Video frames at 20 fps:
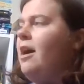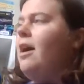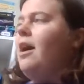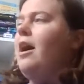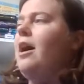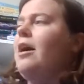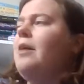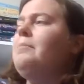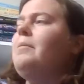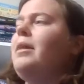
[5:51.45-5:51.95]

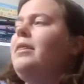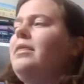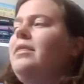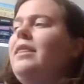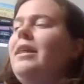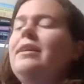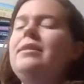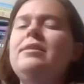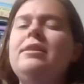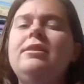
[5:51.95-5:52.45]
Um,
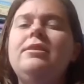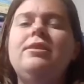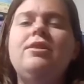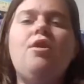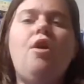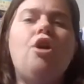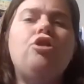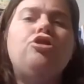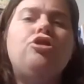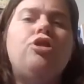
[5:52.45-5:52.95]
this is
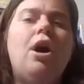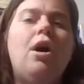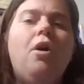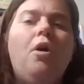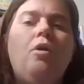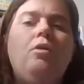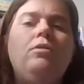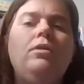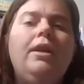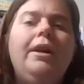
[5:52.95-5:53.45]
the,
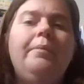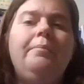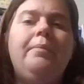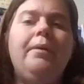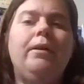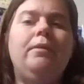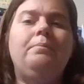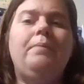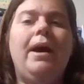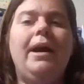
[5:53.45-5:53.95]
only
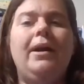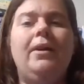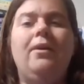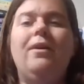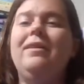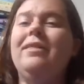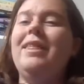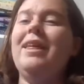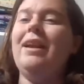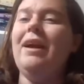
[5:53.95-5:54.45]
book by
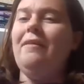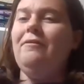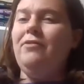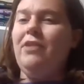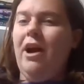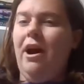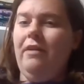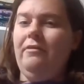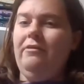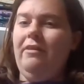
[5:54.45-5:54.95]
her that I've
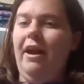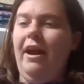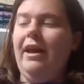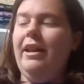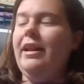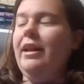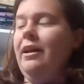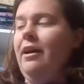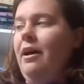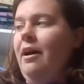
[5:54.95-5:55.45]
not
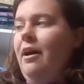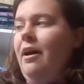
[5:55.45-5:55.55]
read.